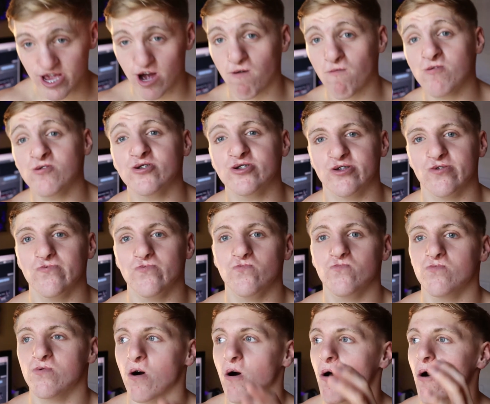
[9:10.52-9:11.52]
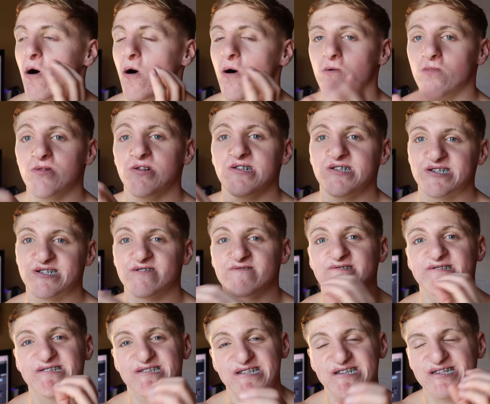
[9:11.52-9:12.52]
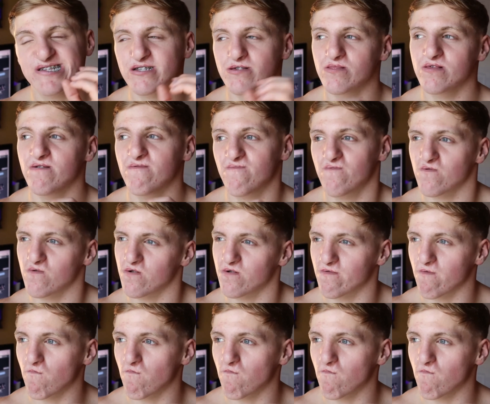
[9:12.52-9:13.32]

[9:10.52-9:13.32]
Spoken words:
Now I want to do all these consistently for